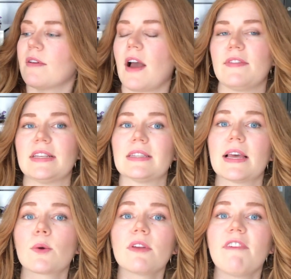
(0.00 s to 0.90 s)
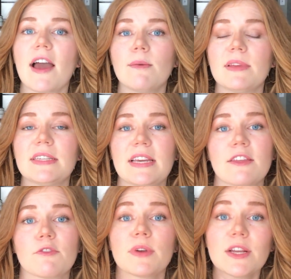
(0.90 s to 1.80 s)
got these liquid vitamin
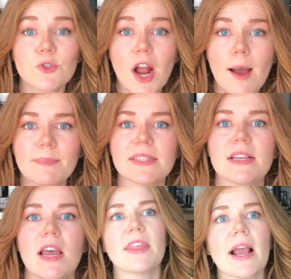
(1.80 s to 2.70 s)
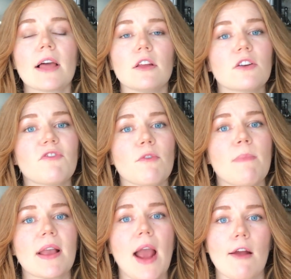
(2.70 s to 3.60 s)
D3 drops. One thing I learned from
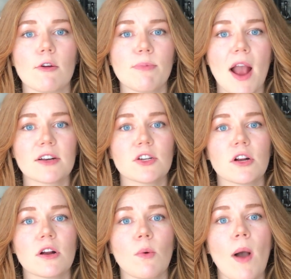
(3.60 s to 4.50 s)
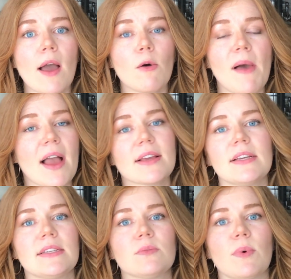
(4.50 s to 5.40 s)
my chiropractor a while
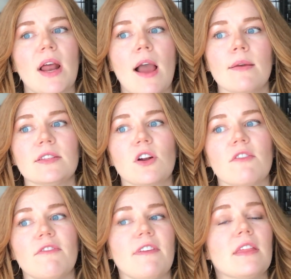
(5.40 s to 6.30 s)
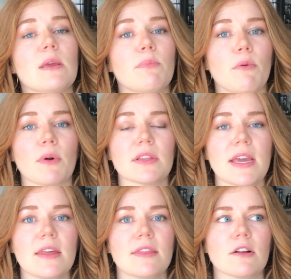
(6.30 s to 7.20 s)
back is when I start feeling
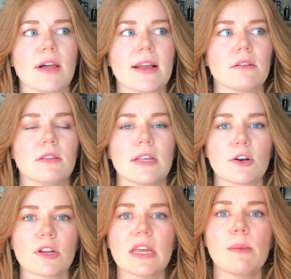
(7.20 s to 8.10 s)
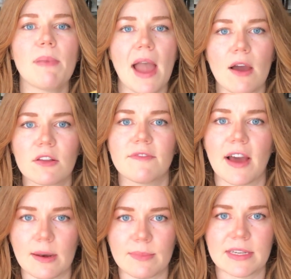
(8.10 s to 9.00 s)
poorly, they're like literally pound the
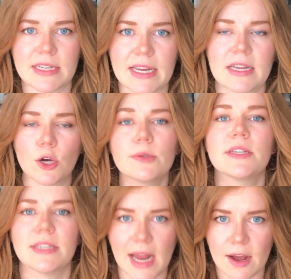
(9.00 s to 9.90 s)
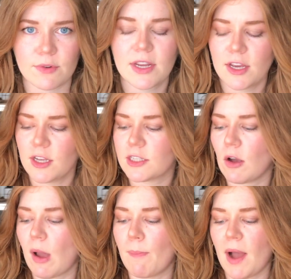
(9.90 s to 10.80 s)
vitamin D, go to town.
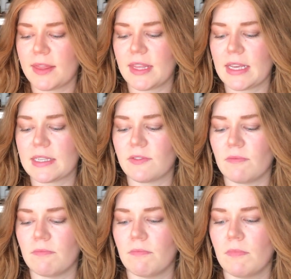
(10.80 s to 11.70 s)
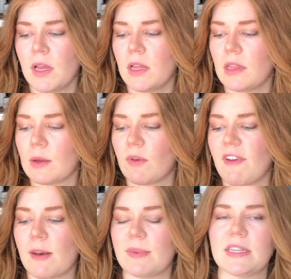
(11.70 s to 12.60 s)
So I bought these liquid
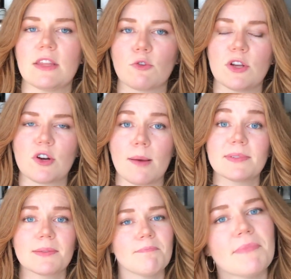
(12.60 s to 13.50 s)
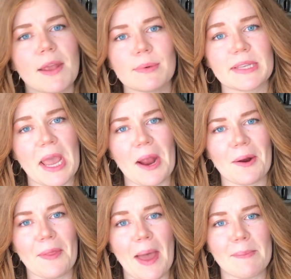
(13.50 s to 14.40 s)
vitamin D3 drops. There was a
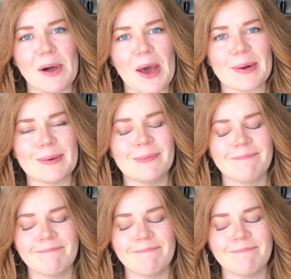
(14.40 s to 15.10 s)
hair on that bottle.